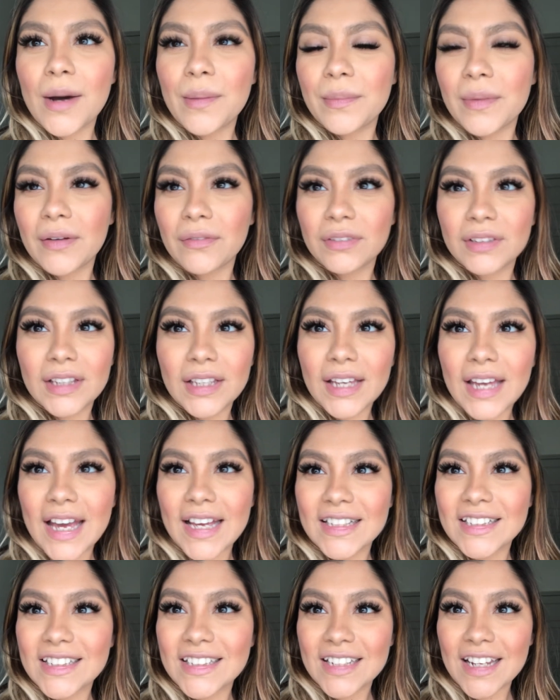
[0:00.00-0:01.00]
everything
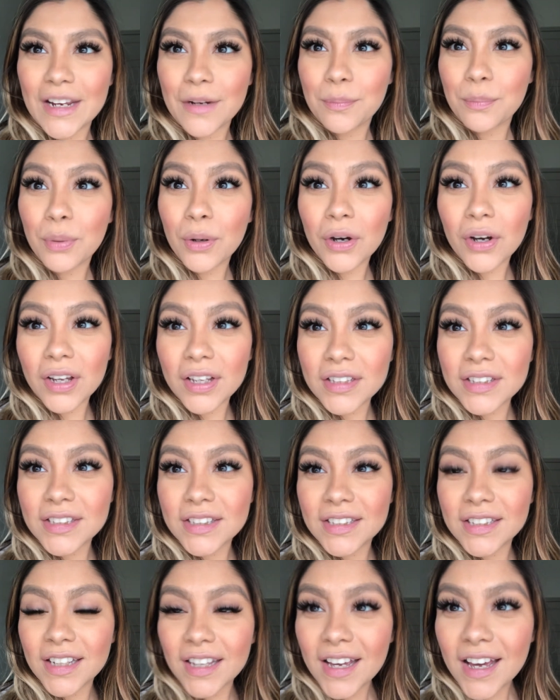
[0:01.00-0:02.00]
has stayed
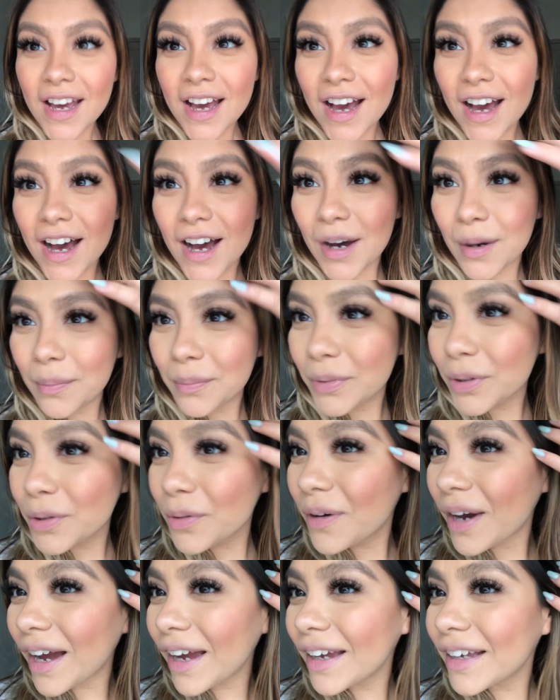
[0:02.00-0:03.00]
put. You
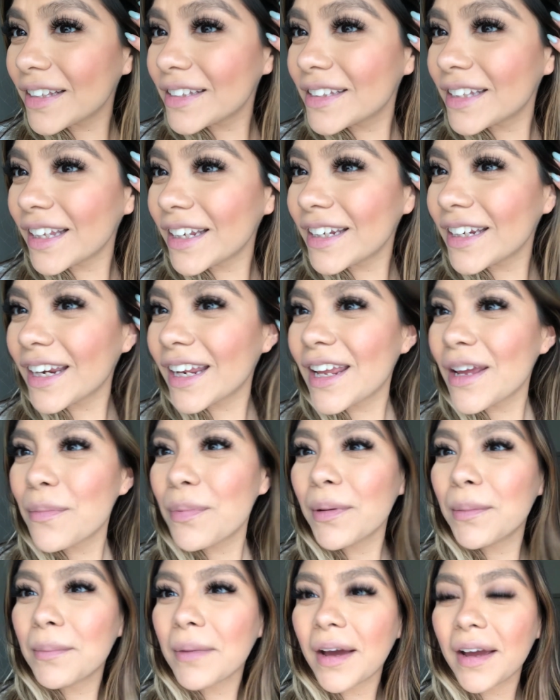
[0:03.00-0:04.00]
guys, and keep
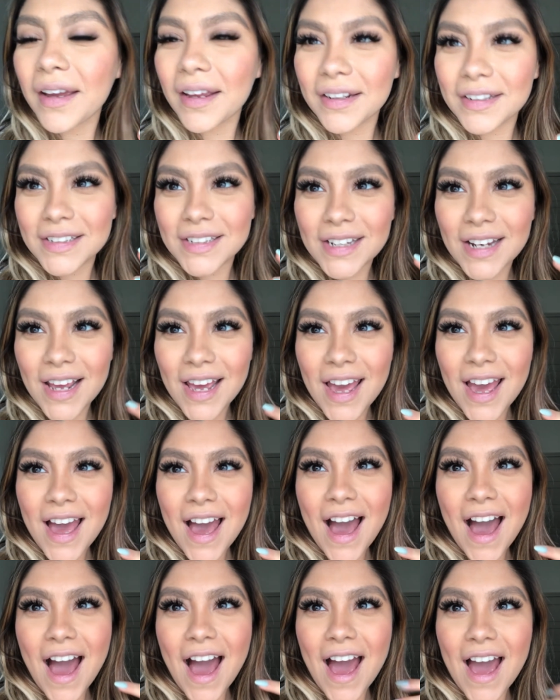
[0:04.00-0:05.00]
in mind,
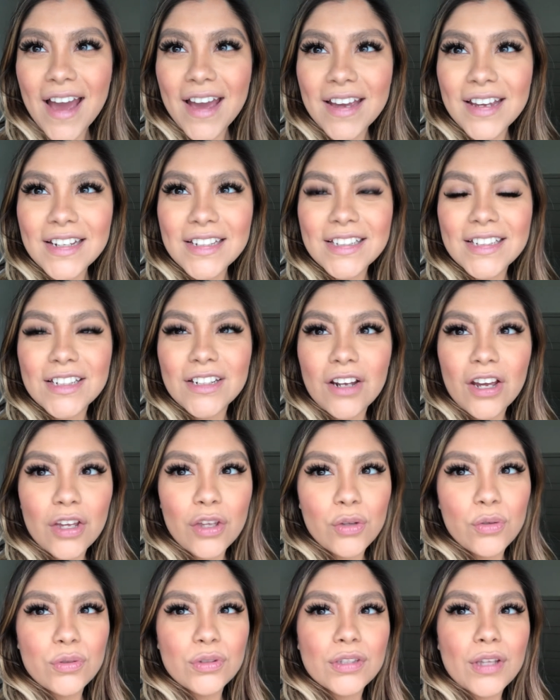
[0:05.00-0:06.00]
I did not
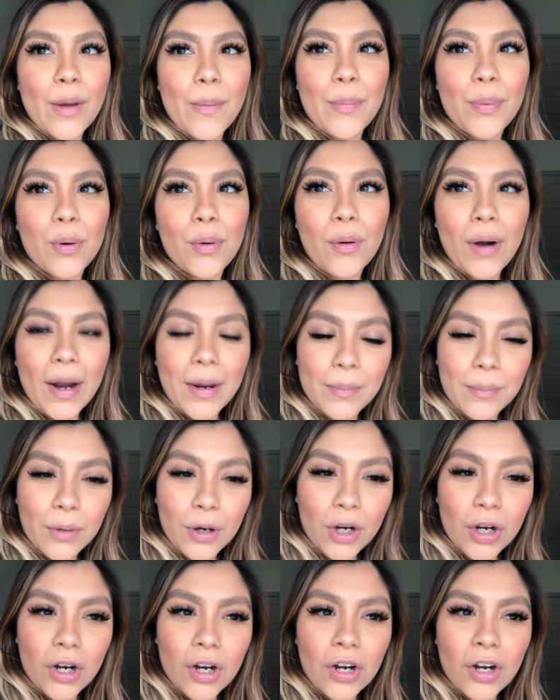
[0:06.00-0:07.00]
use a
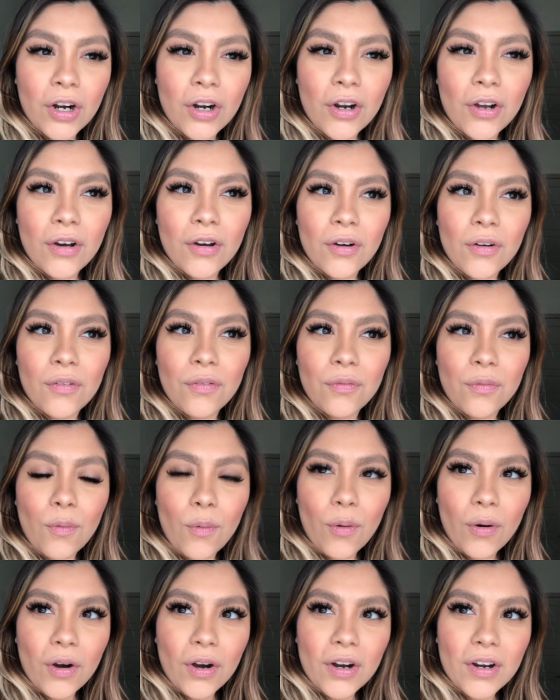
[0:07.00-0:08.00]
primer
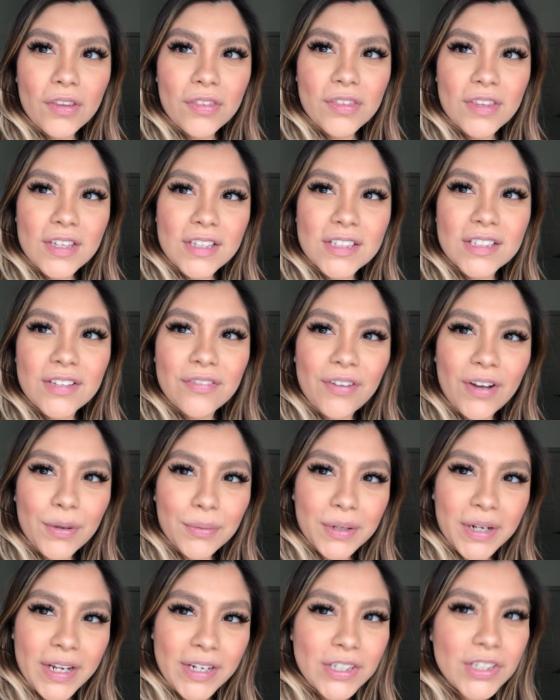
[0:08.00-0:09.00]
for this
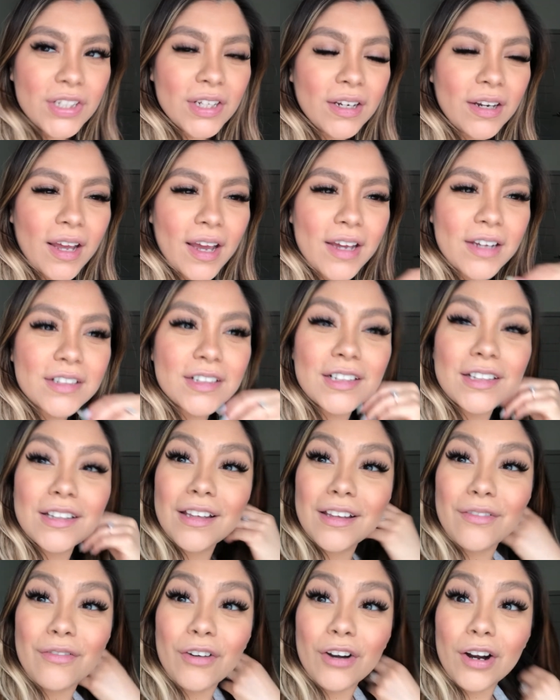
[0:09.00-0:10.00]
foundation. I
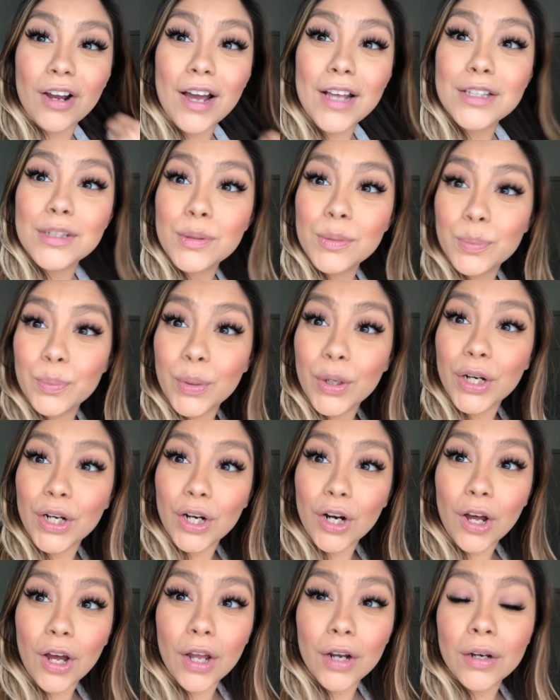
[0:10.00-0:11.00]
actually forgot to put it
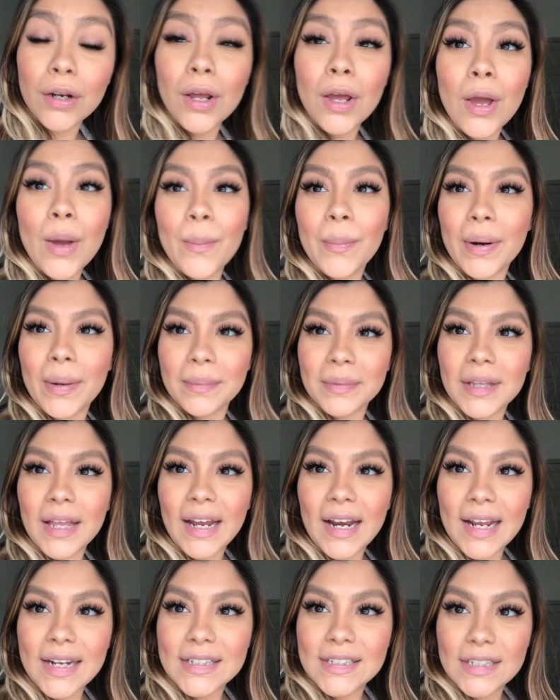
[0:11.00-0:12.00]
on, but I'm glad
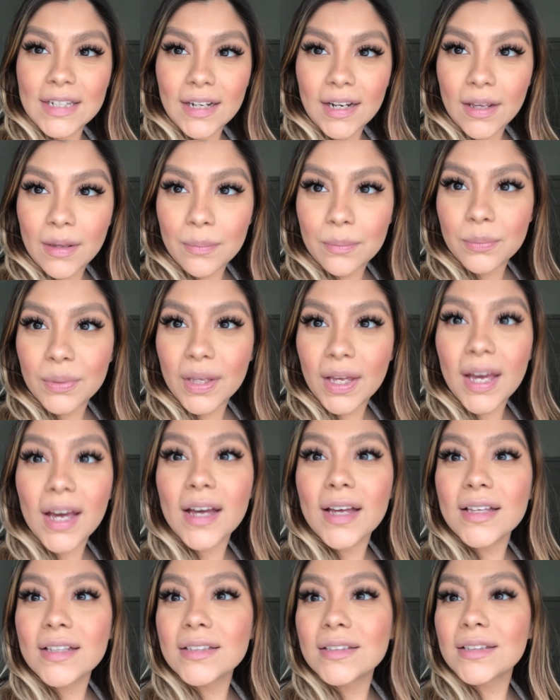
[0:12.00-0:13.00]
I didn't
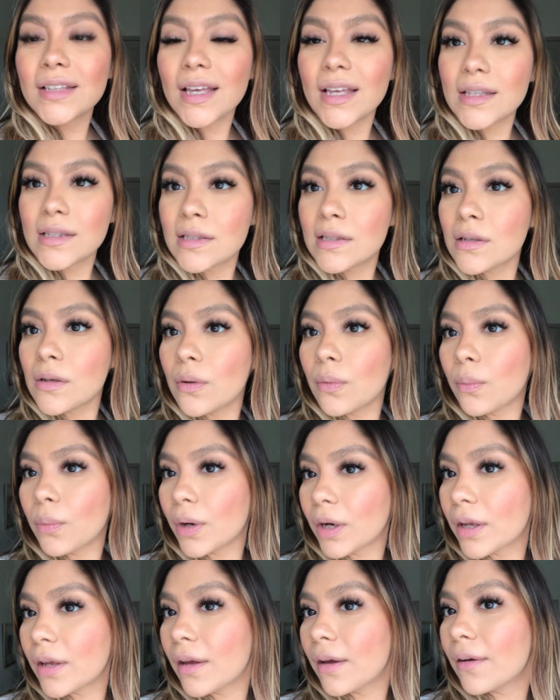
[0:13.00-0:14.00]
because it's
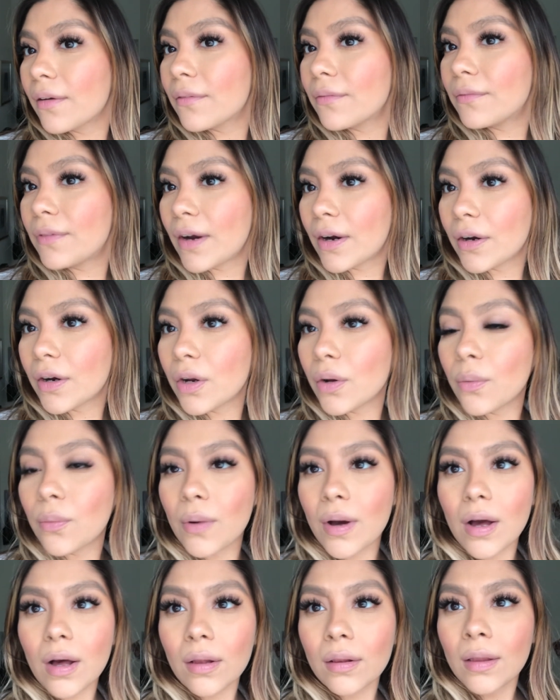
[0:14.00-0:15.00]
working very
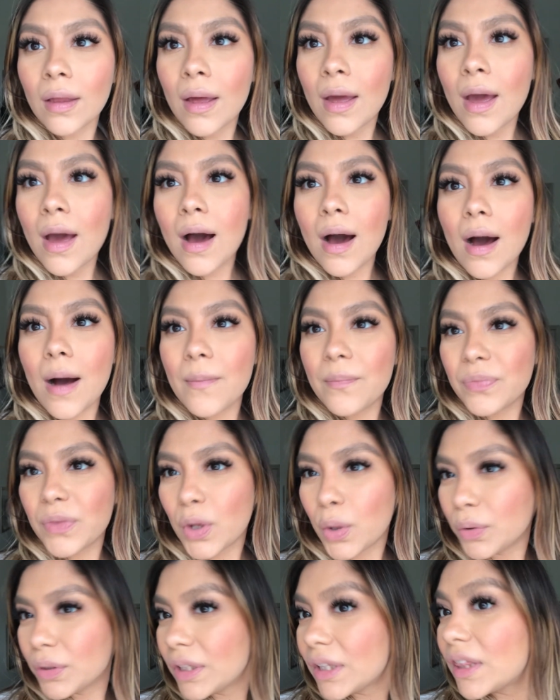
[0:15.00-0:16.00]
well. The
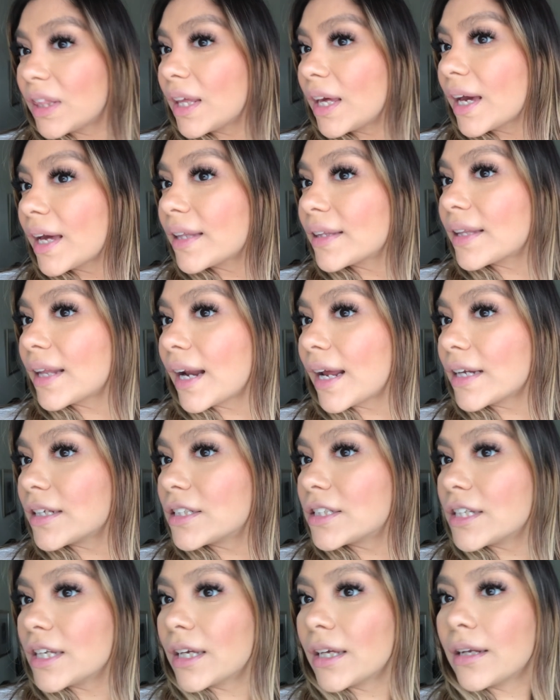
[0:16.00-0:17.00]
only thing that I
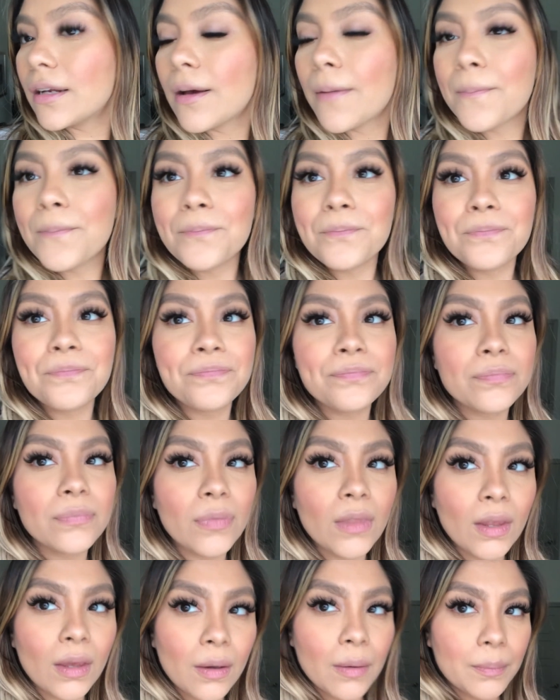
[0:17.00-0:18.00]
did
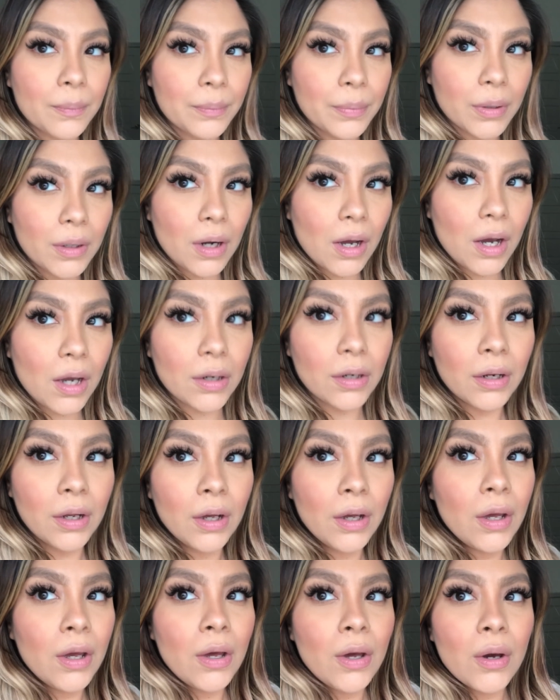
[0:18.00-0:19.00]
put on
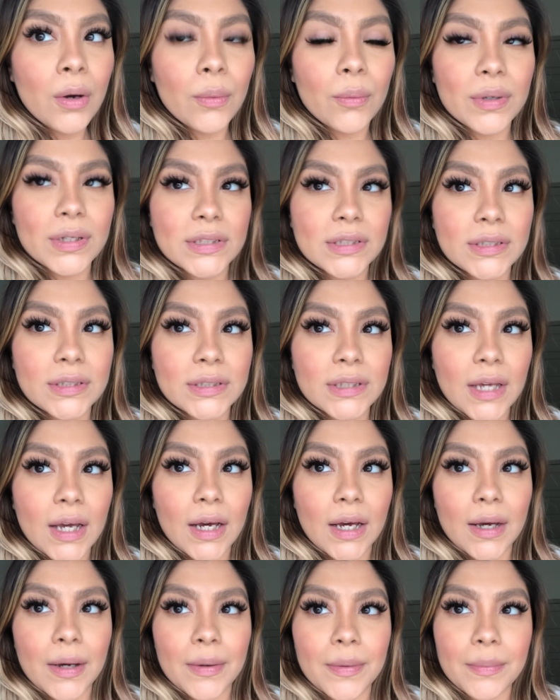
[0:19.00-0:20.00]
was
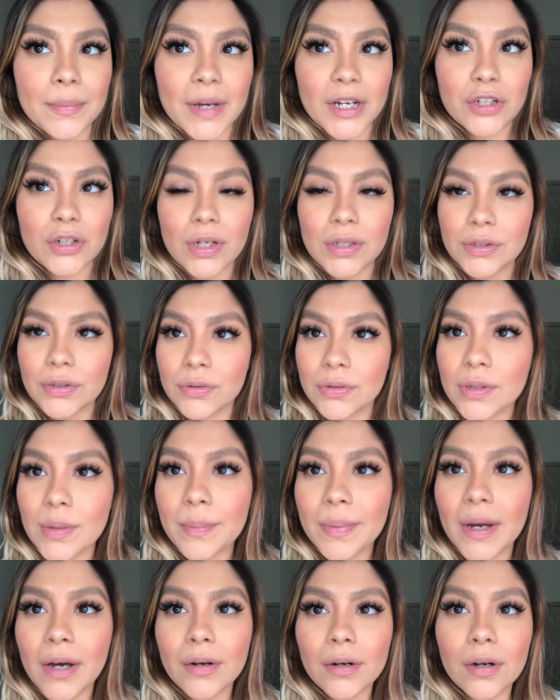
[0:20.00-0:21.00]
my translucent
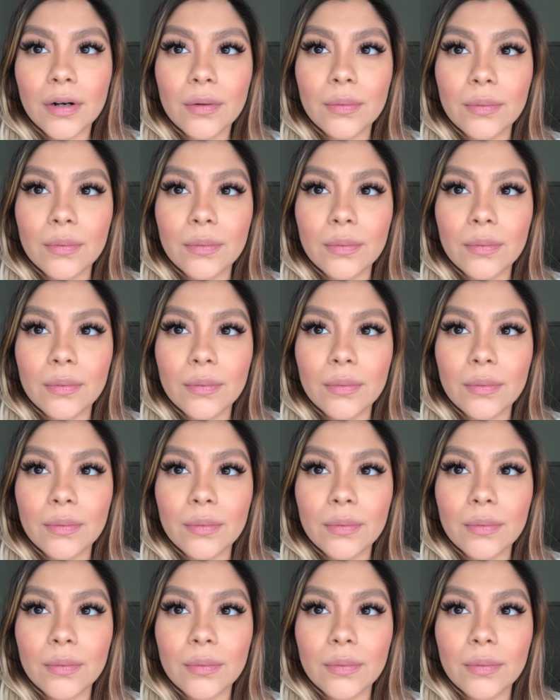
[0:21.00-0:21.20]
powder,